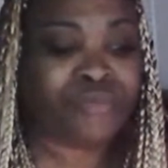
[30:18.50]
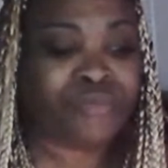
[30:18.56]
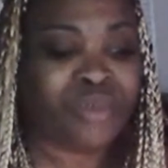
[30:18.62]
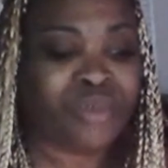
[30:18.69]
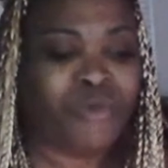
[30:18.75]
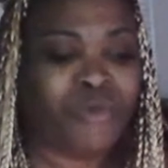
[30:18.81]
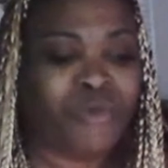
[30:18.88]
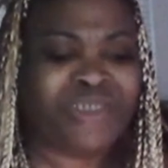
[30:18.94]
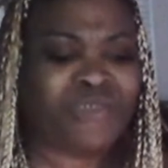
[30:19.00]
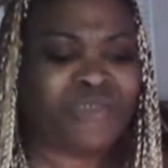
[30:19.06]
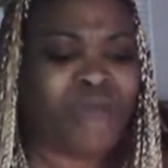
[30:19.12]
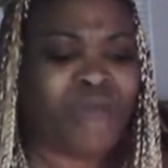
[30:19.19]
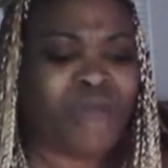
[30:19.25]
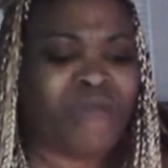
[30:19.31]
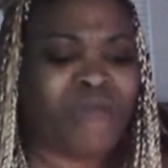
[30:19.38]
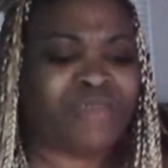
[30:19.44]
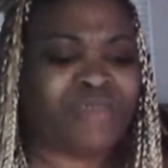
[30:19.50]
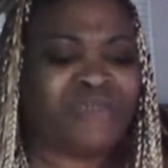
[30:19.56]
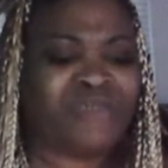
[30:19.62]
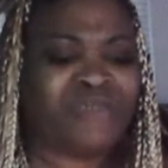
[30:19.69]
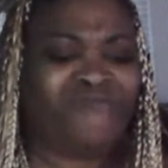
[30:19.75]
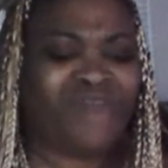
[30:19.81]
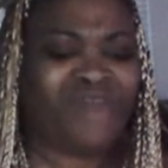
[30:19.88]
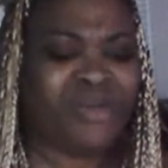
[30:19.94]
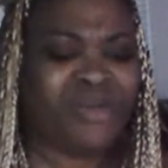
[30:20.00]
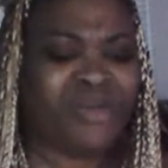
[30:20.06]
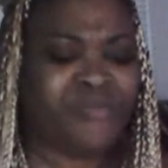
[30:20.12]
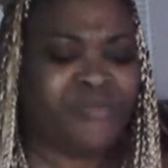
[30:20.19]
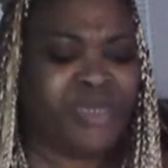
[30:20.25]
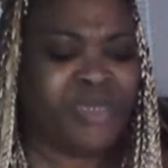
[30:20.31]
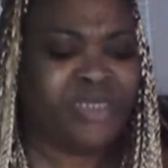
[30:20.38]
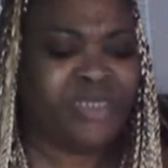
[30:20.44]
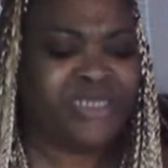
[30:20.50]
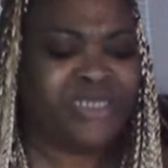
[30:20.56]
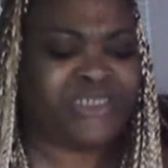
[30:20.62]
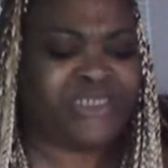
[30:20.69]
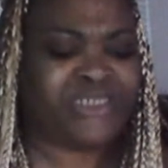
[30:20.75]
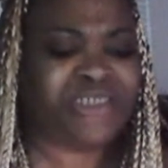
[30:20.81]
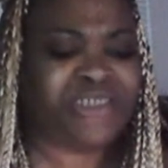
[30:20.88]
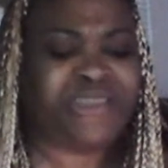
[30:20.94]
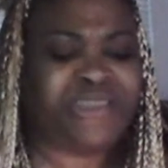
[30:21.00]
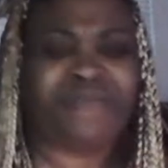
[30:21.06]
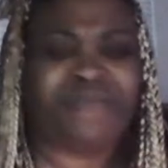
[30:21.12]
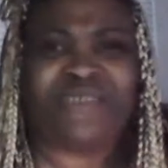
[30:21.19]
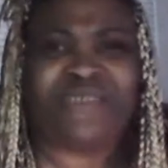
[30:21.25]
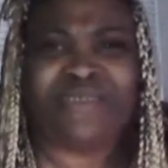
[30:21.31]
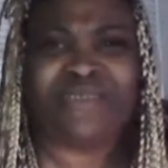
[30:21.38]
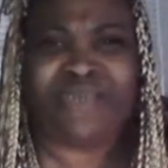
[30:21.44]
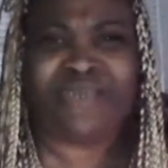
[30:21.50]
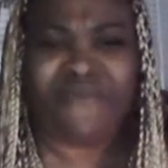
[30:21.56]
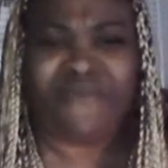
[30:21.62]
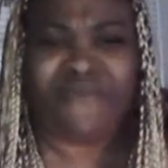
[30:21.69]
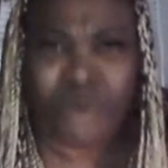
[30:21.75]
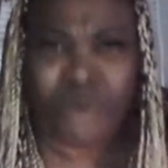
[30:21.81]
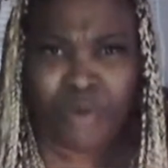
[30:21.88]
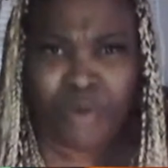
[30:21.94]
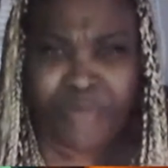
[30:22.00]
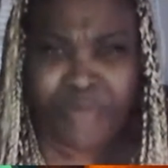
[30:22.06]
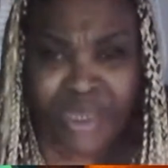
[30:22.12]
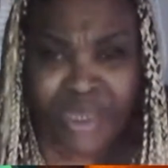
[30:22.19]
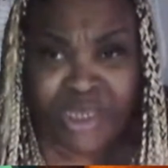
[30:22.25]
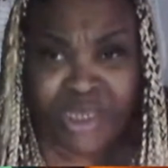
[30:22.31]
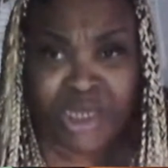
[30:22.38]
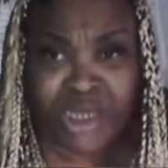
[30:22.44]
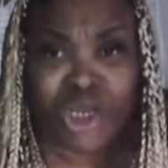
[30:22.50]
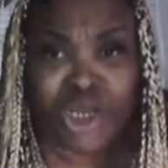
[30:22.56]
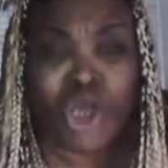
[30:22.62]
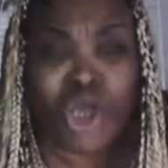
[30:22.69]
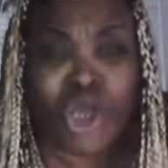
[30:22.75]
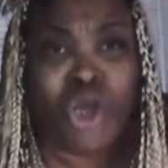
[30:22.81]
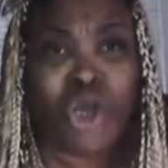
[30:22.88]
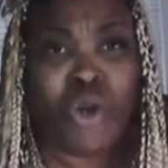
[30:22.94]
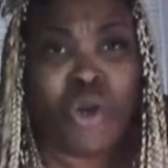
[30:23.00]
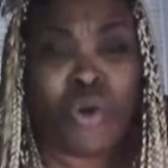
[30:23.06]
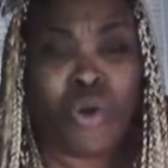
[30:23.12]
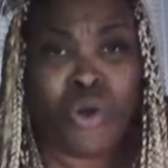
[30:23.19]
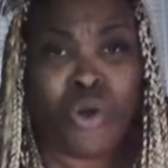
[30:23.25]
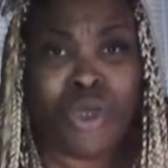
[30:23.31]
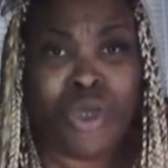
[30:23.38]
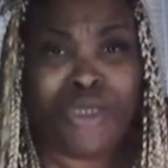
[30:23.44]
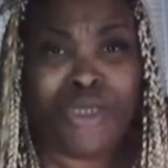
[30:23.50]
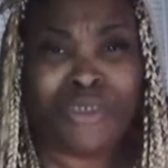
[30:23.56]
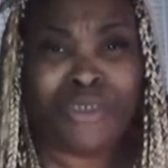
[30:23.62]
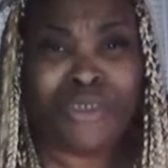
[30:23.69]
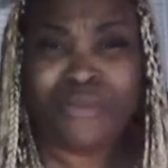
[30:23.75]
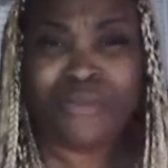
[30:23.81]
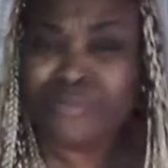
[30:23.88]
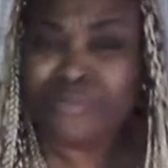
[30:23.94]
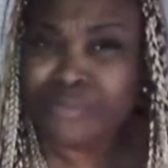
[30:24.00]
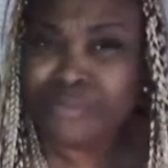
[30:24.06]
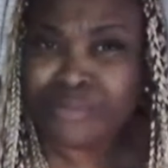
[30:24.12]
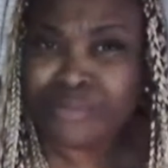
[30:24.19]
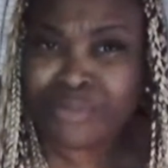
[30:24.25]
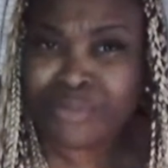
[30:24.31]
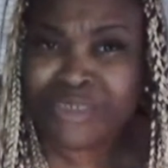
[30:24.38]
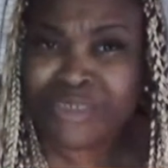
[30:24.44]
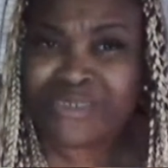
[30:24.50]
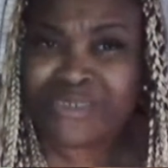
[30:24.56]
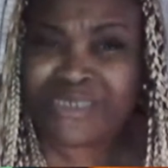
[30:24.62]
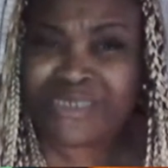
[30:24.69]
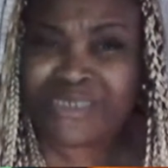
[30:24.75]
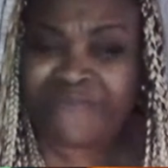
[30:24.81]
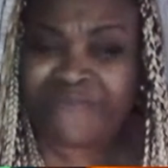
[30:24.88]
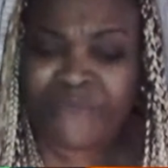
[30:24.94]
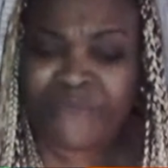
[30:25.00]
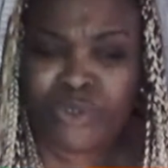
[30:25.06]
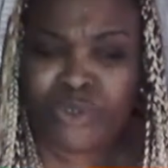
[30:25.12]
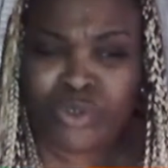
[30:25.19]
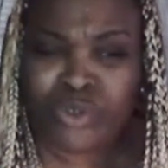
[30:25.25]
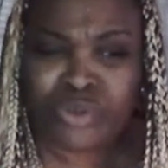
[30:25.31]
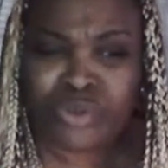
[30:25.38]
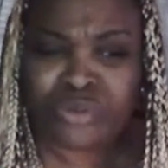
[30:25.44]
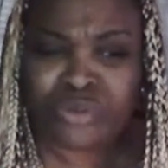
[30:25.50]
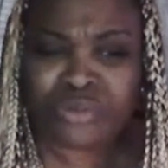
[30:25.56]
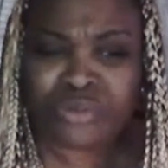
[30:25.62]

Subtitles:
which is why it was so funny to me that she jumps in to give her opinion on civil